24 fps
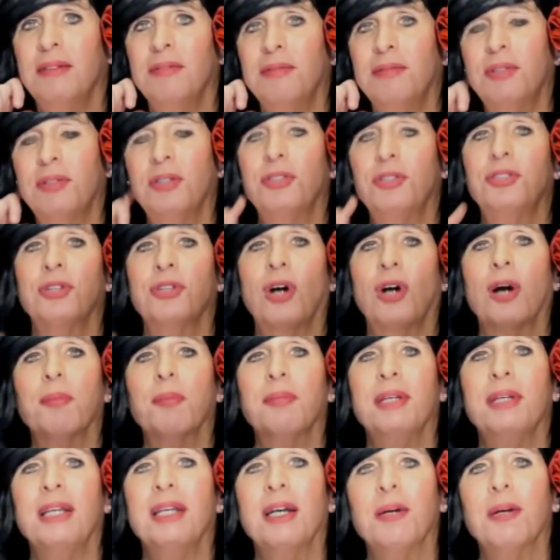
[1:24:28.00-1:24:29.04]

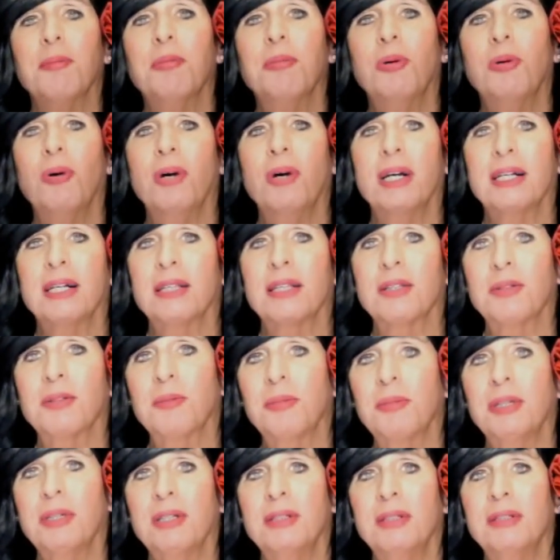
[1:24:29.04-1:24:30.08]
sharpen their point a little
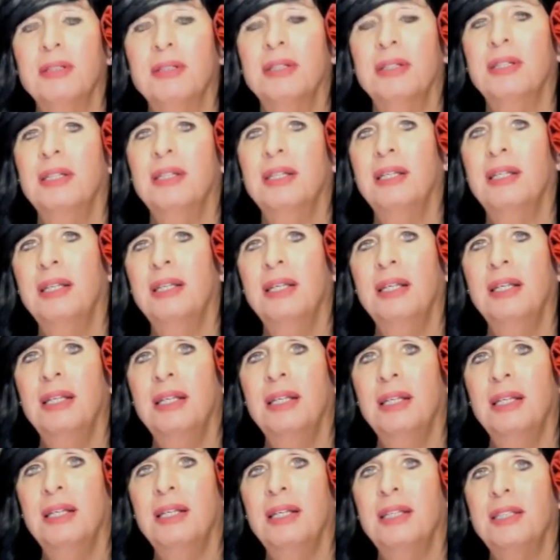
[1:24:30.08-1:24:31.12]
bit,
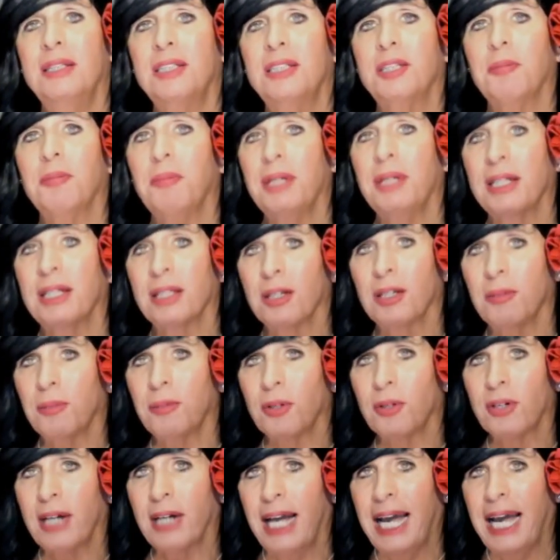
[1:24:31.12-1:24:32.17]
to be a little
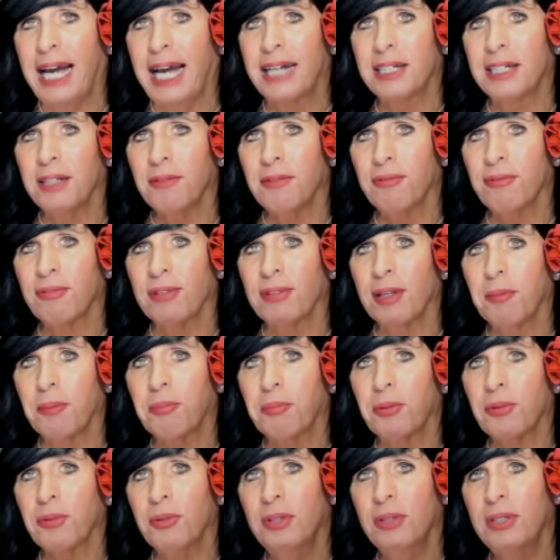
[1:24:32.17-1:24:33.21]
more active flipper.